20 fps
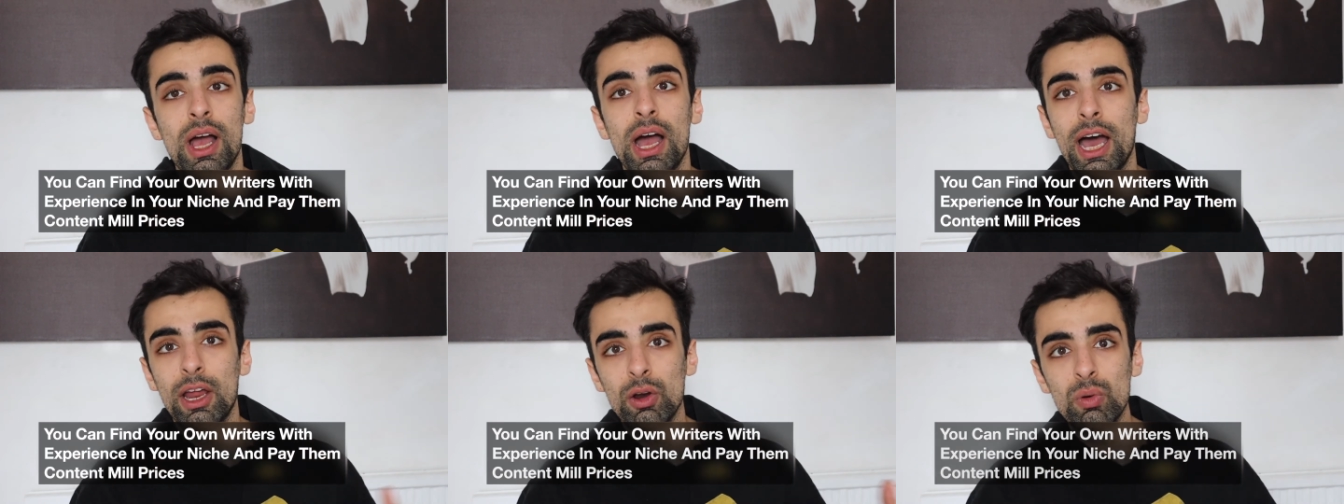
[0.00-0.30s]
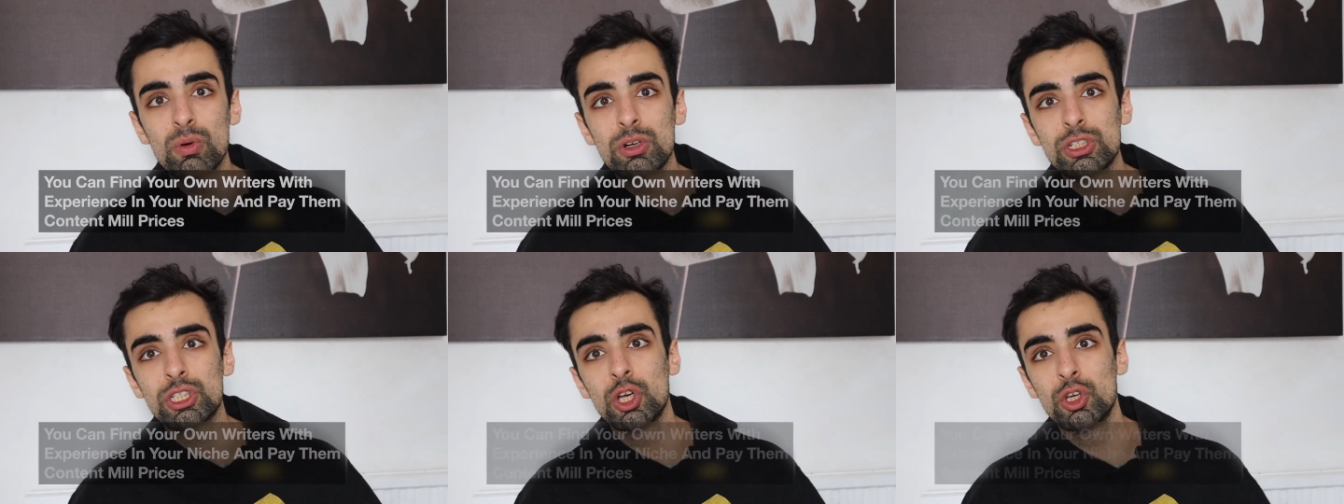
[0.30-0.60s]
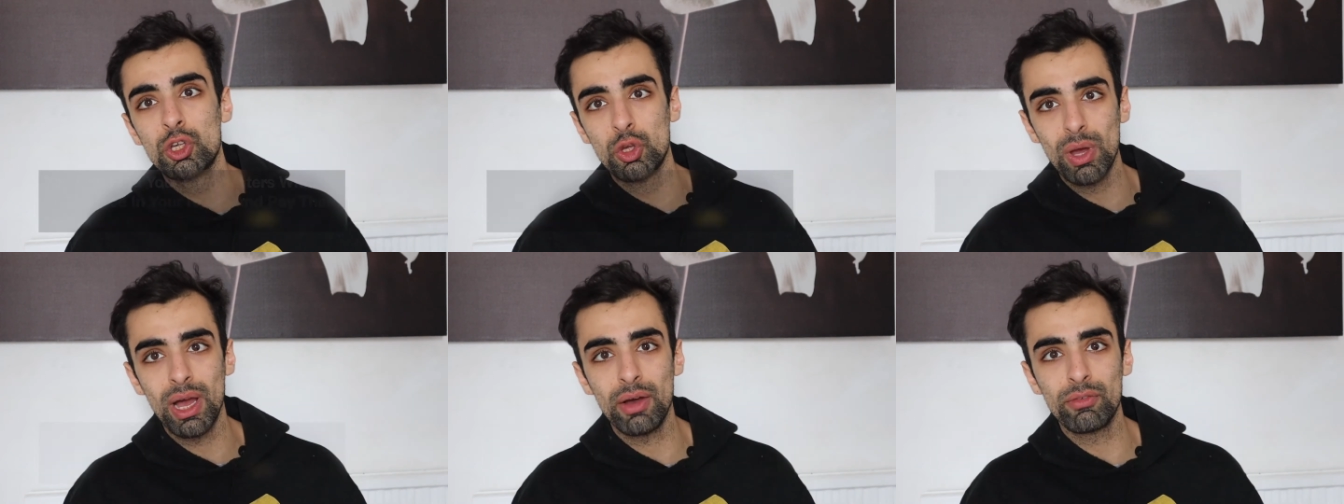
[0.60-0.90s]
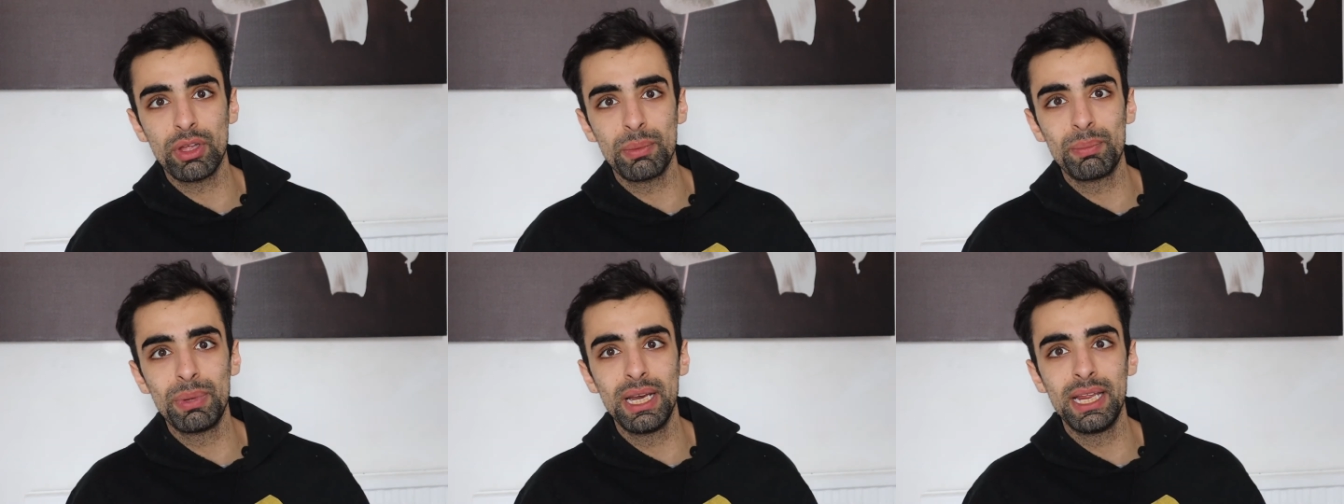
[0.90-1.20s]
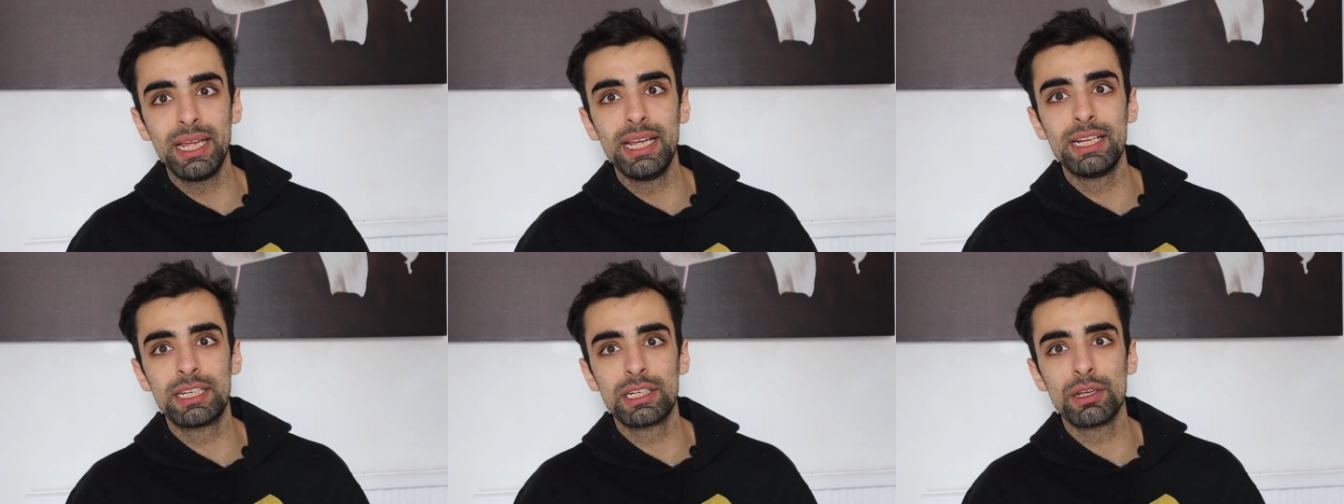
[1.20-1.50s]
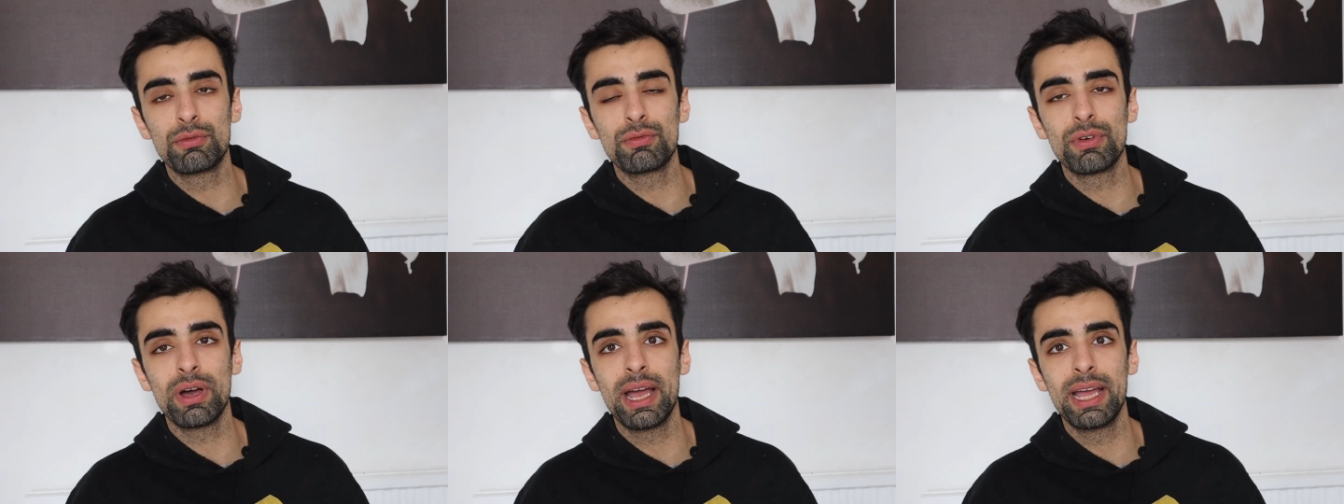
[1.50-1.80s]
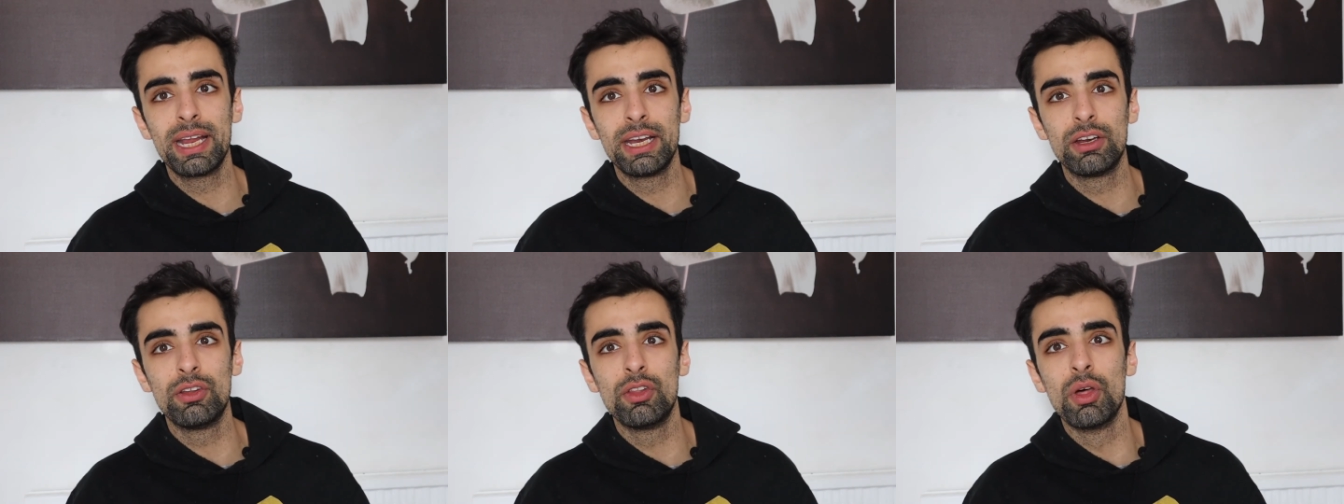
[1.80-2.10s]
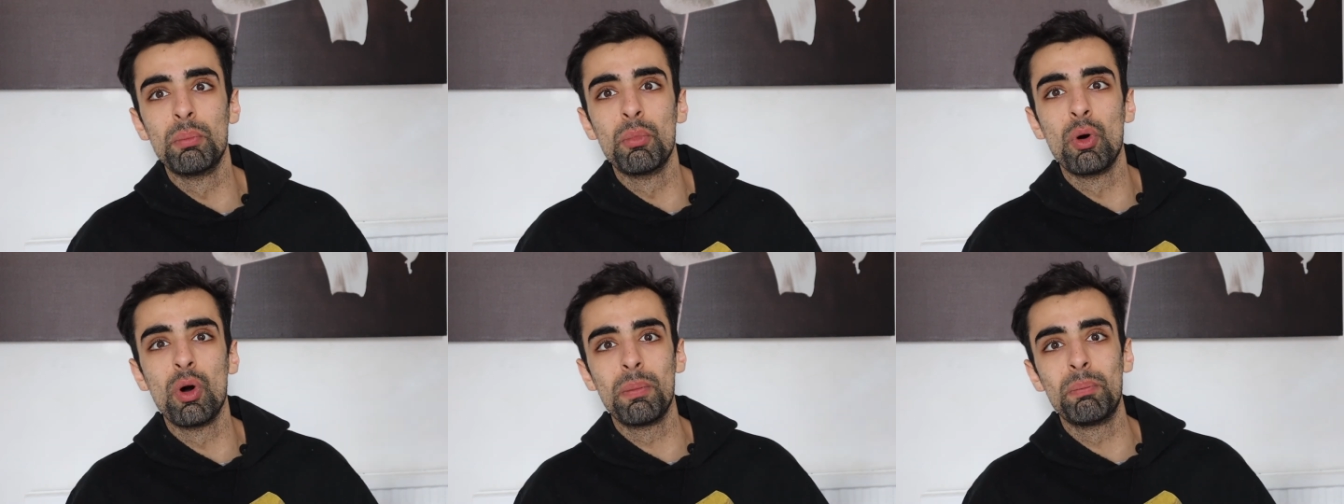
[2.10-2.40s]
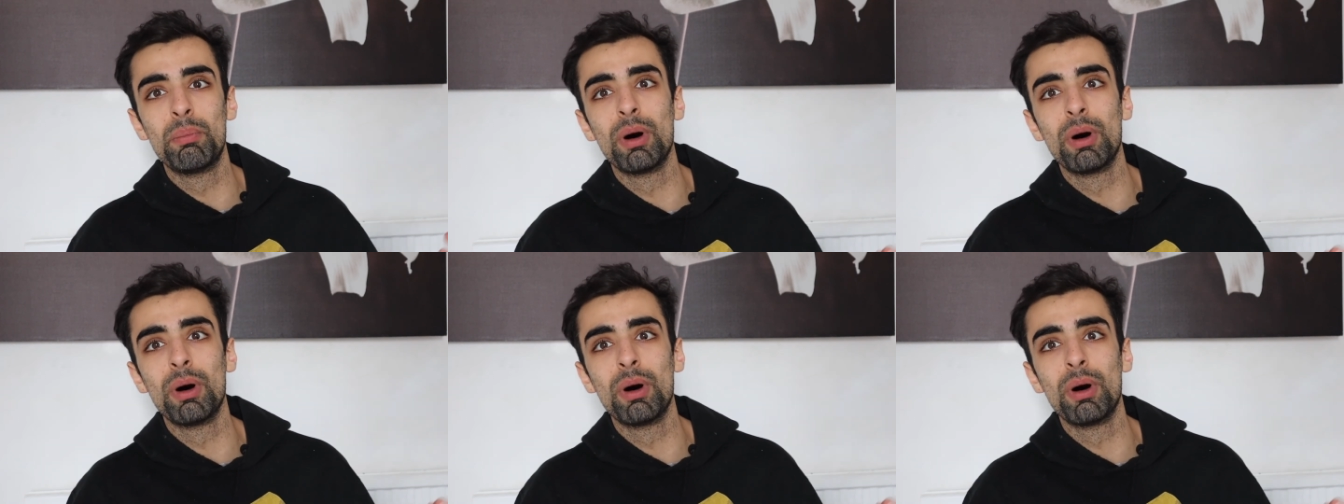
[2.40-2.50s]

And also you have the ability to find the more